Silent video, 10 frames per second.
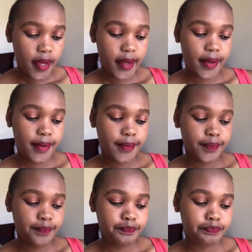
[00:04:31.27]

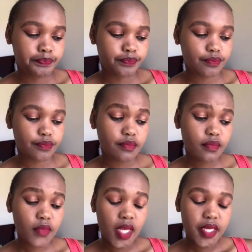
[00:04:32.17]
Um,
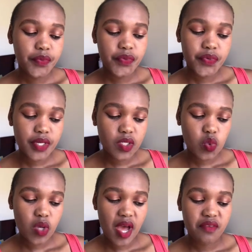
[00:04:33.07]
in drinks,
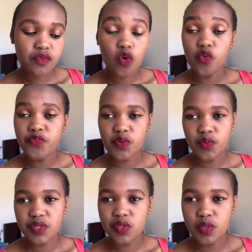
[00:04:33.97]
we have coffee
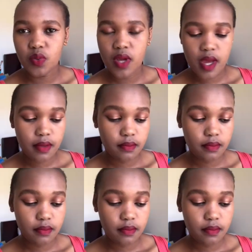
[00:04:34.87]
with sugar.